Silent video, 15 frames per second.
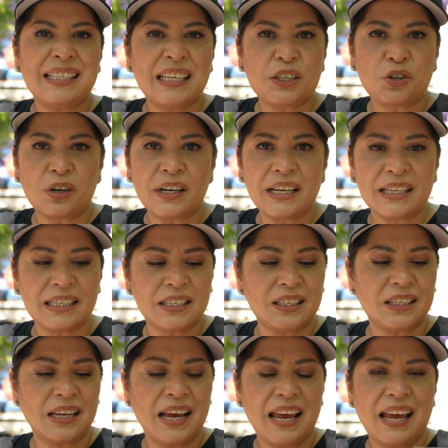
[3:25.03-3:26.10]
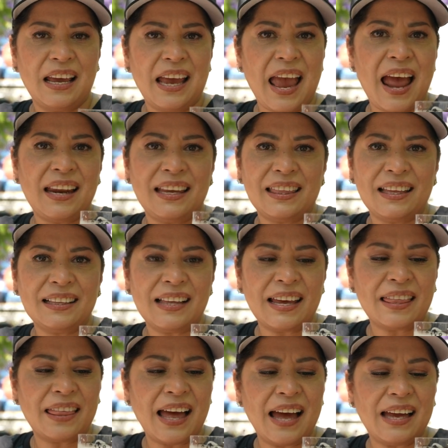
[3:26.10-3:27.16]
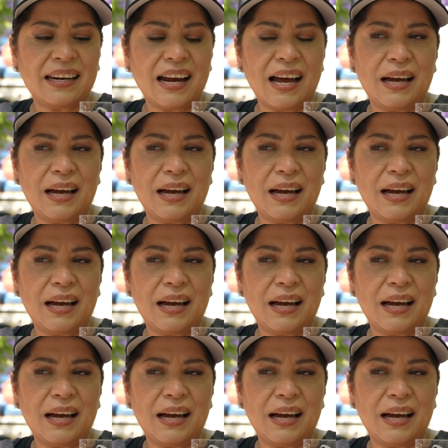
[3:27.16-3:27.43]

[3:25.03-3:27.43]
citrus, anything like that.